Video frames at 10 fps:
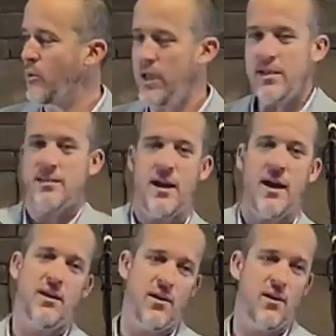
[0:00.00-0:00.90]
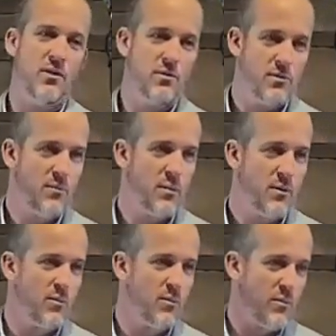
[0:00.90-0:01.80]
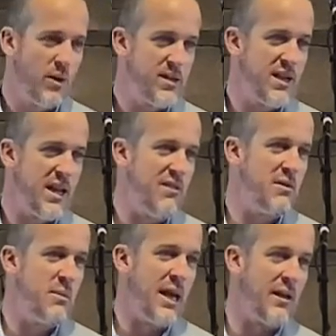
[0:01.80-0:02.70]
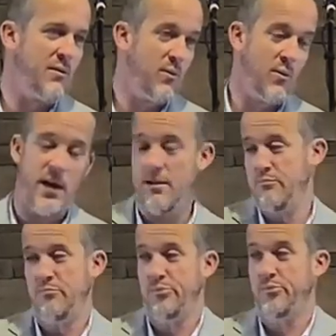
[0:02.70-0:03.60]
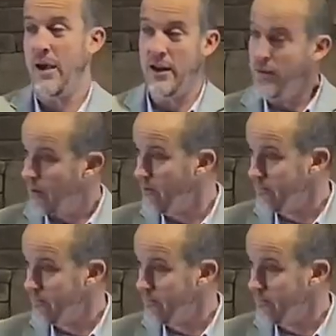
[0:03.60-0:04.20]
Well, yes, I, know, but what does it even mean? Well, I don't know.